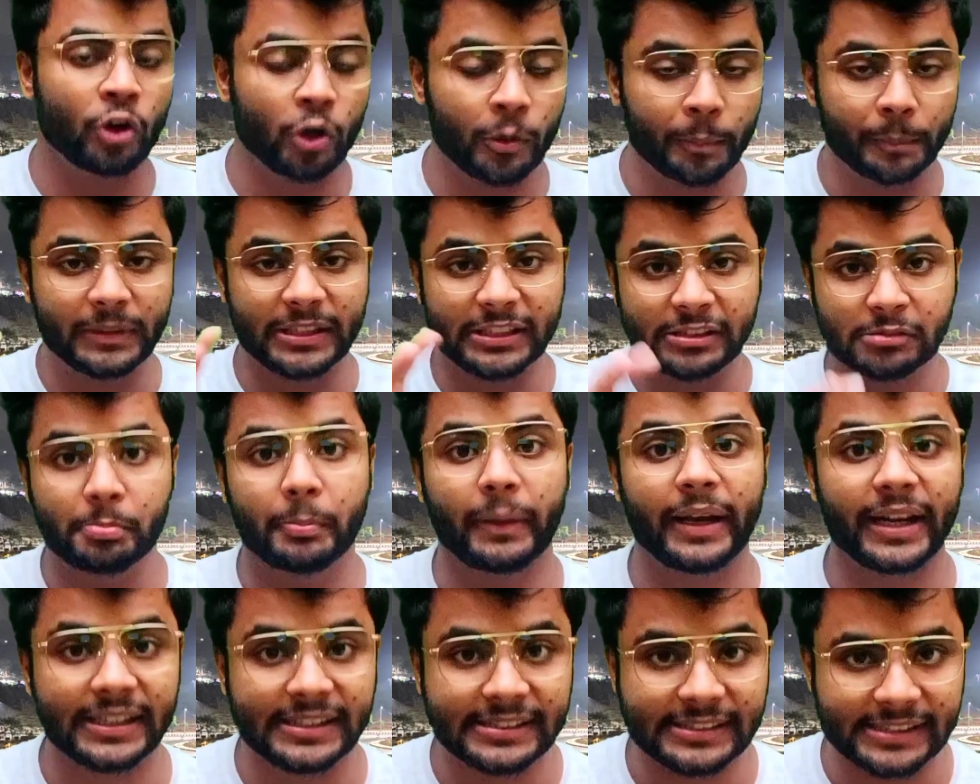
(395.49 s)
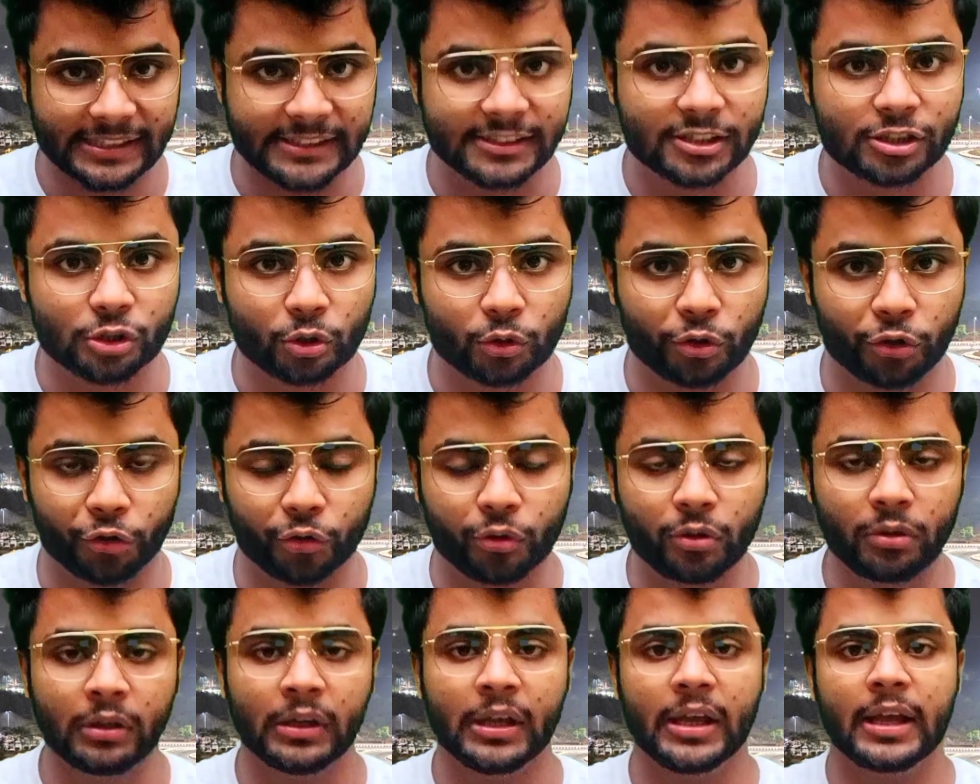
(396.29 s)
So I hope this made sense
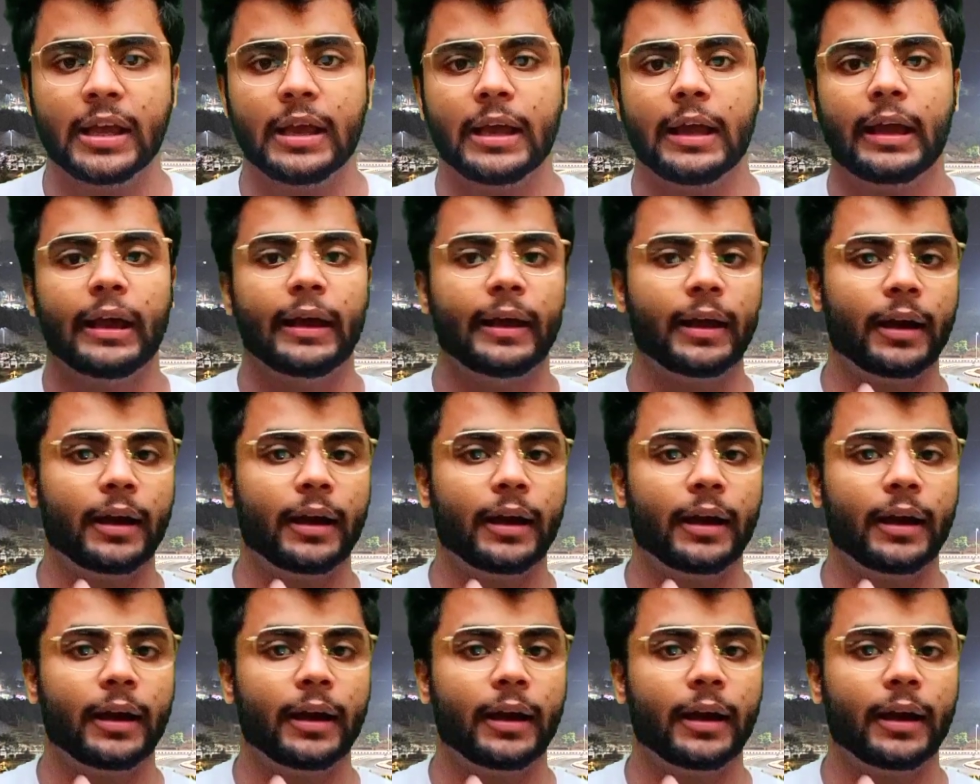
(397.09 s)
to you.